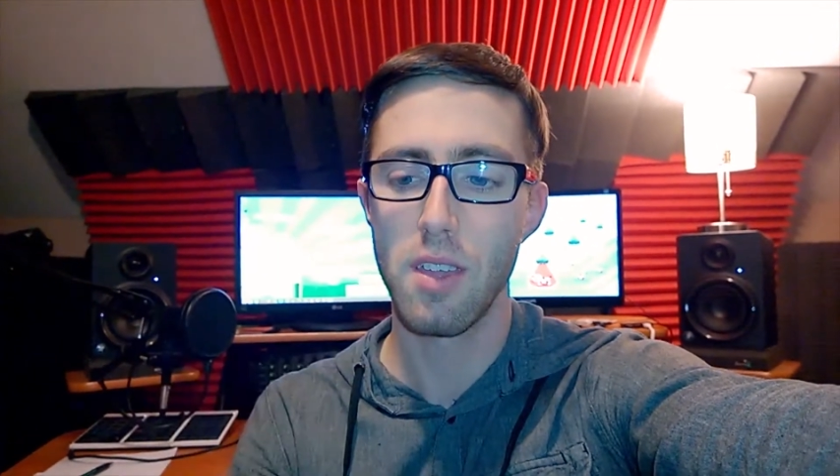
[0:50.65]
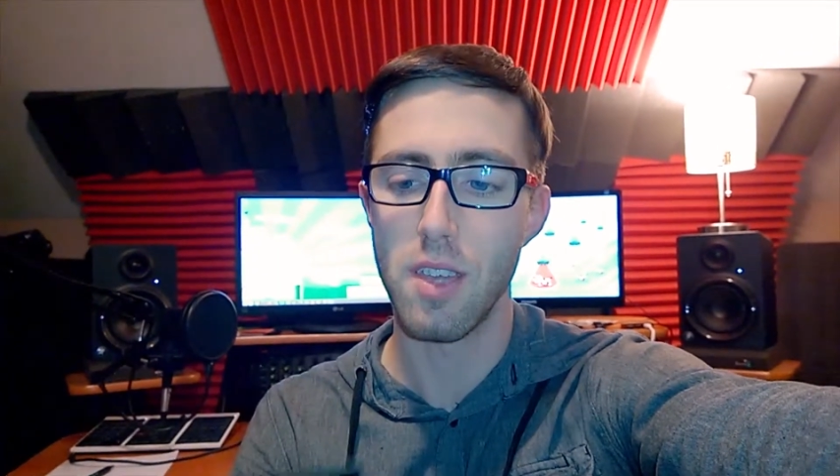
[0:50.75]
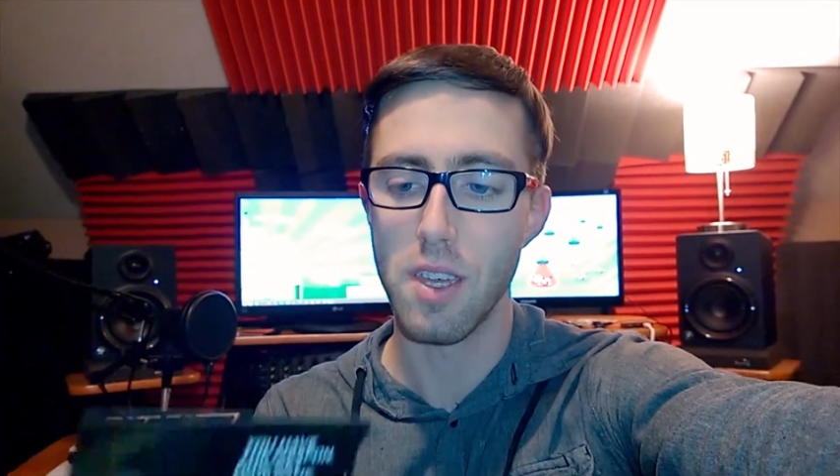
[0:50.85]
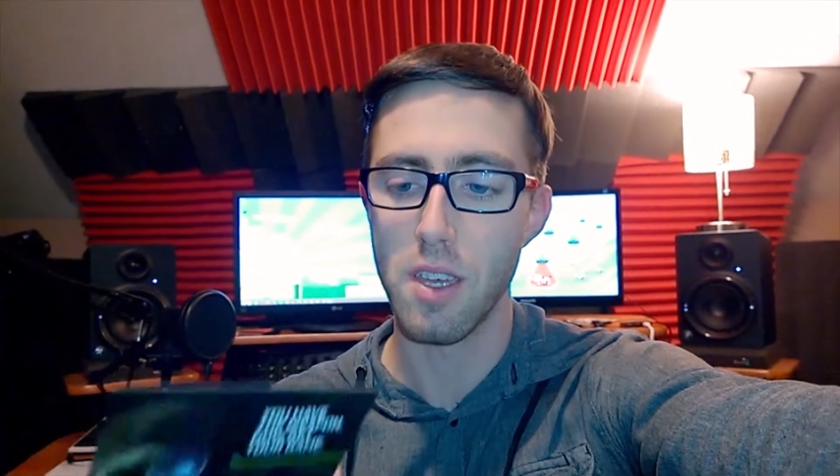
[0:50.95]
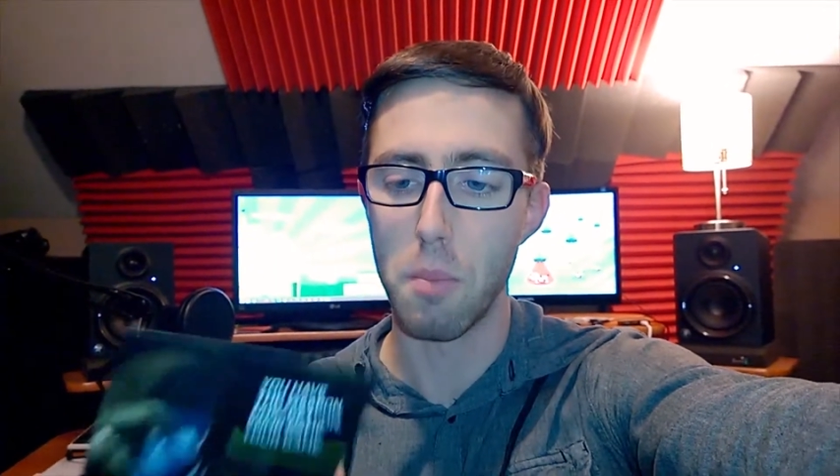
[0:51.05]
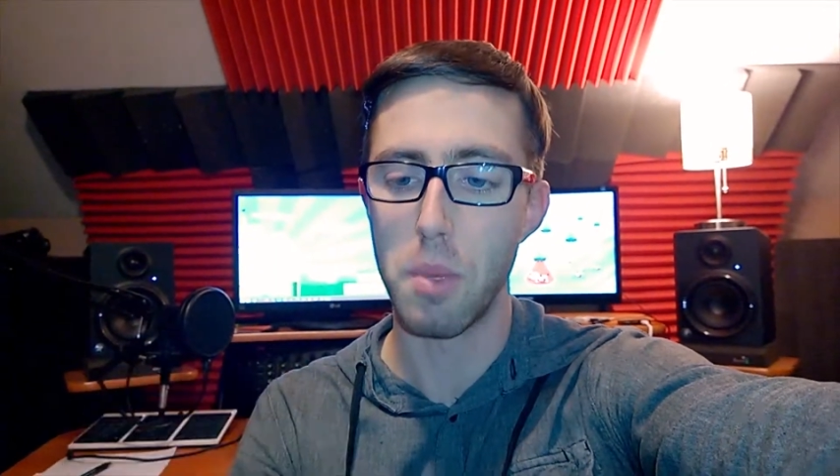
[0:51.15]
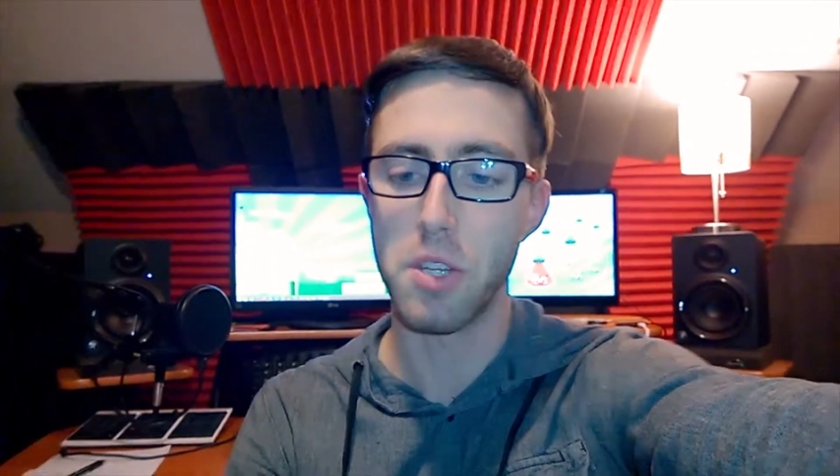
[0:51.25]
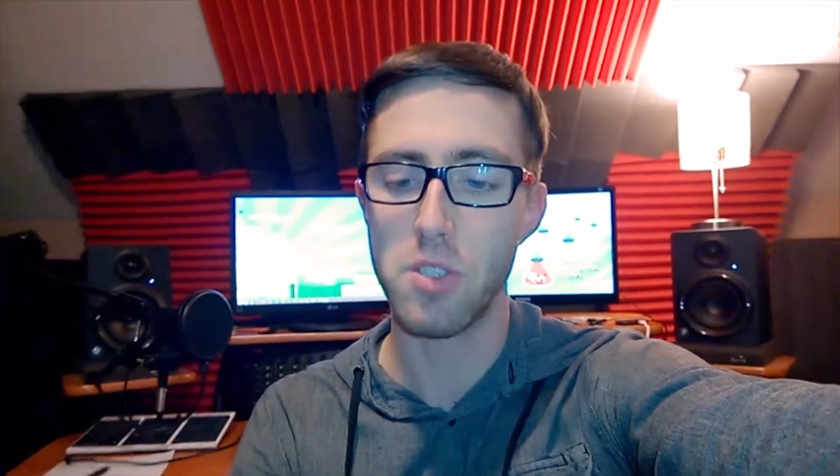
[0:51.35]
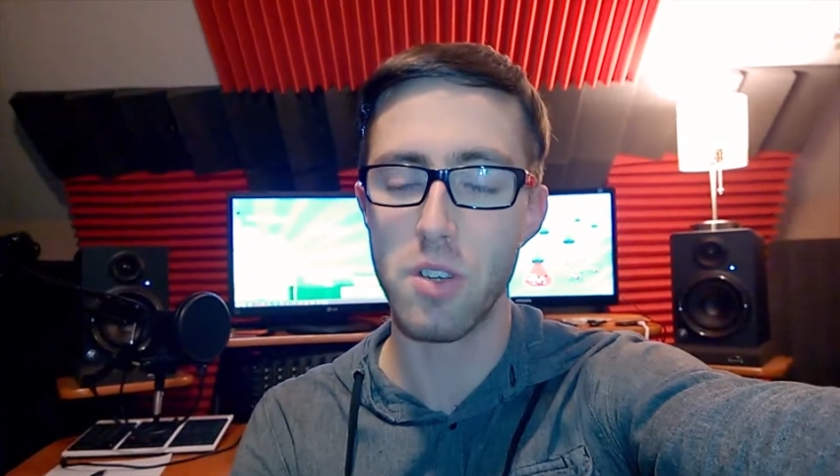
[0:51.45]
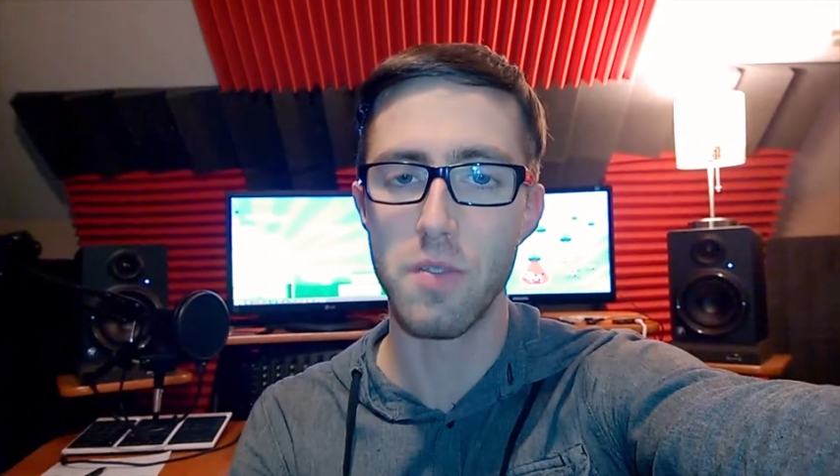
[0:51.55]
taking a
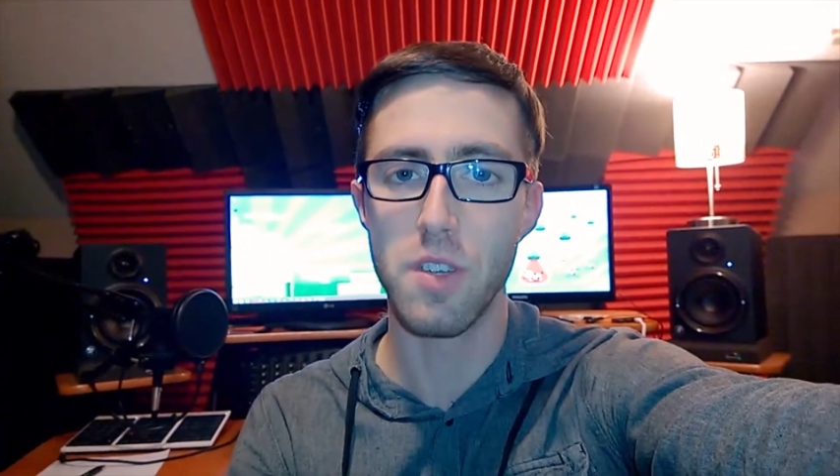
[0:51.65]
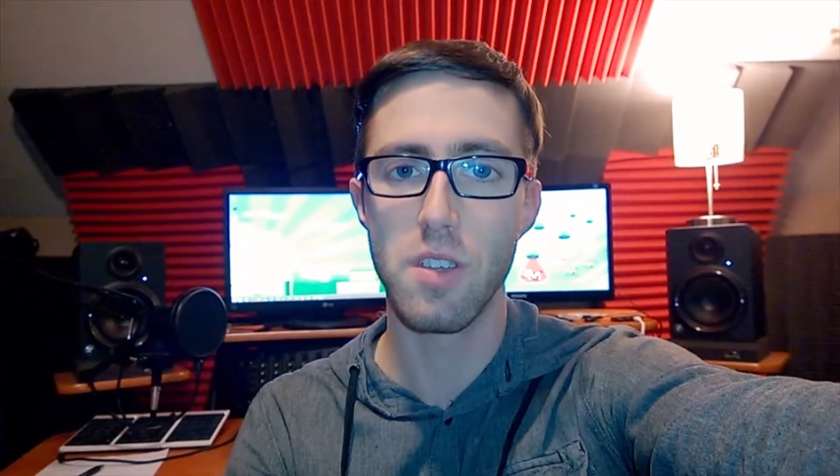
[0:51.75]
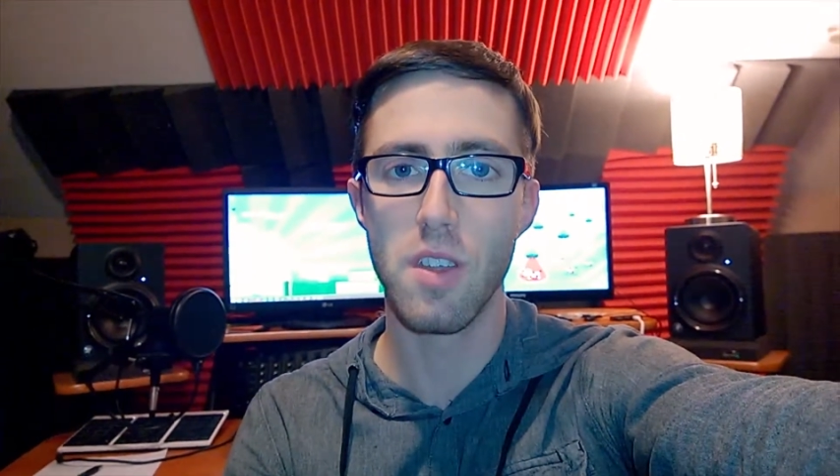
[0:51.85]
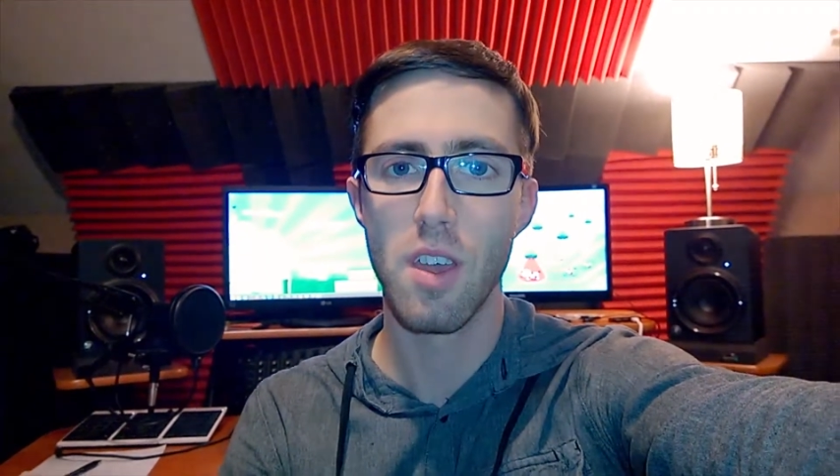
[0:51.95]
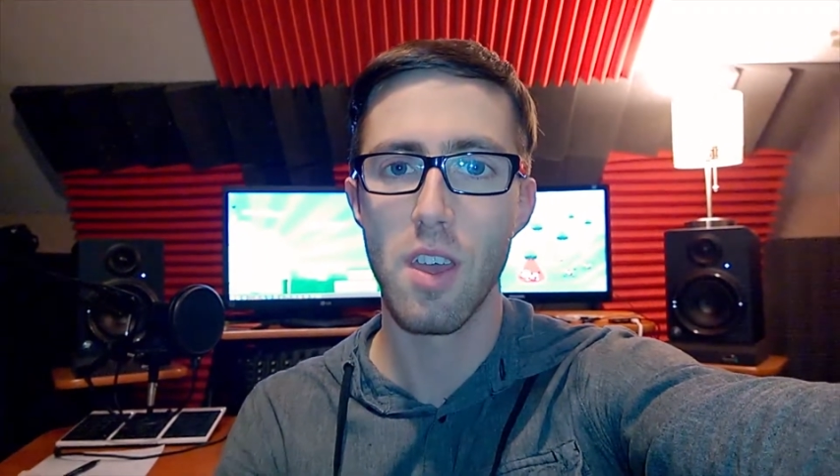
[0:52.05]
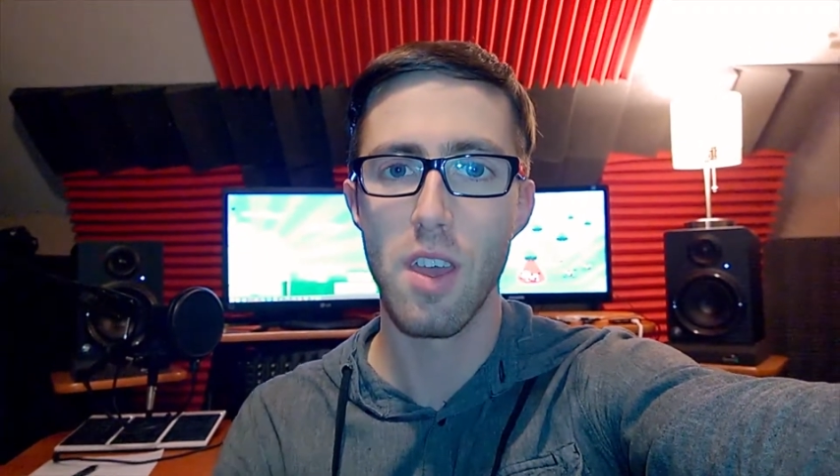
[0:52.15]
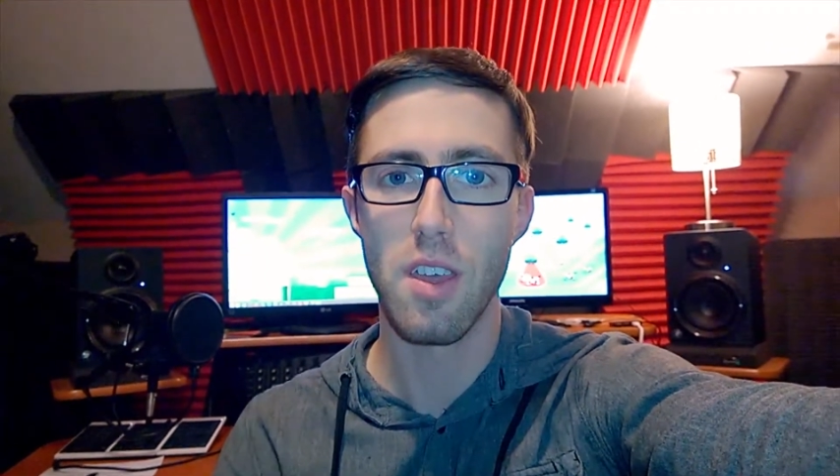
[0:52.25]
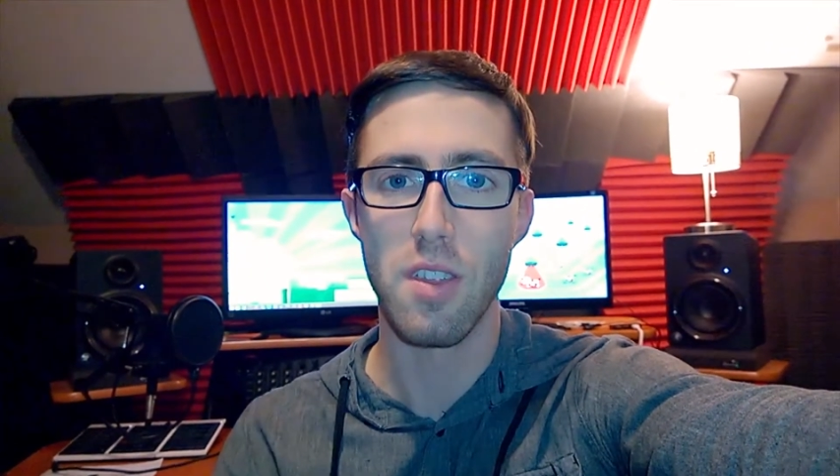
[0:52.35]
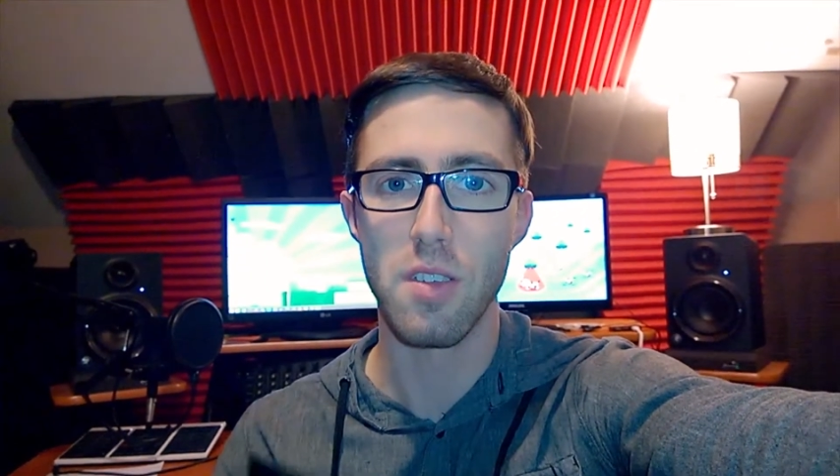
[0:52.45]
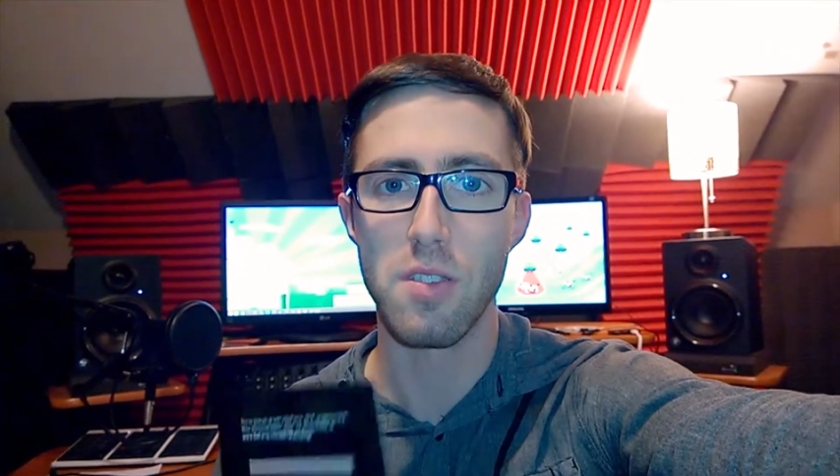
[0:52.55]
picture of it, and then